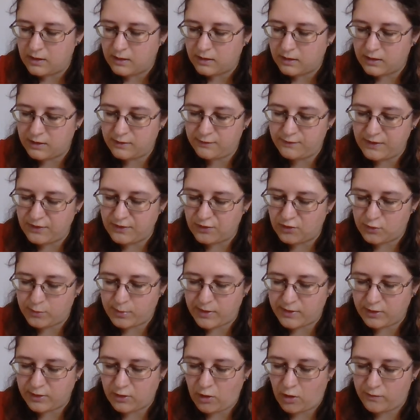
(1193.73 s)
Convinced
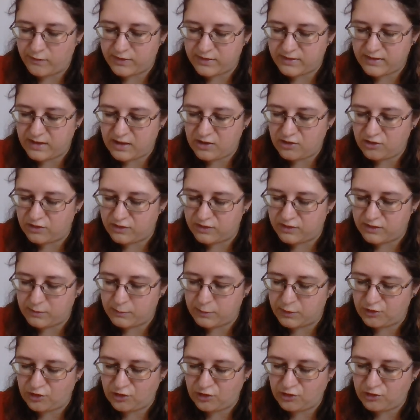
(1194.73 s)
by the conversations in
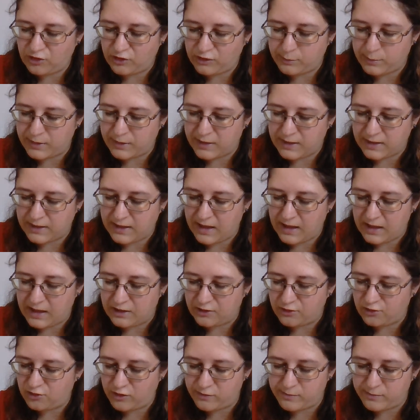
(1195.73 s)
which she had just been
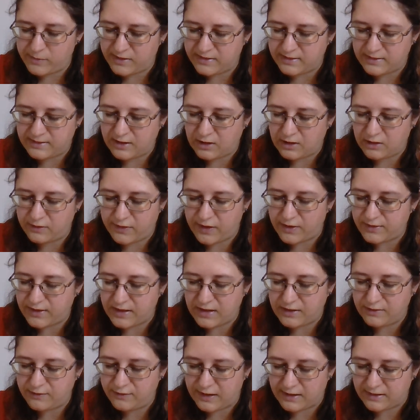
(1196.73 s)
engaged of Mrs. Delvile's
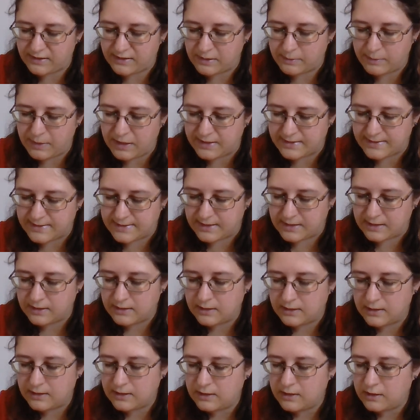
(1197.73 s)
inflexibility,
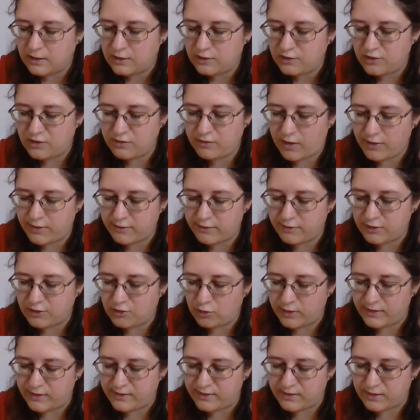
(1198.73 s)
she rather
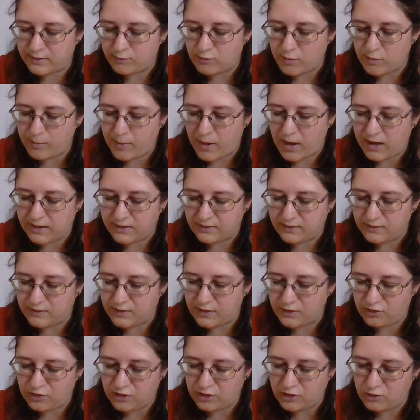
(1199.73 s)
rejoiced than repined that she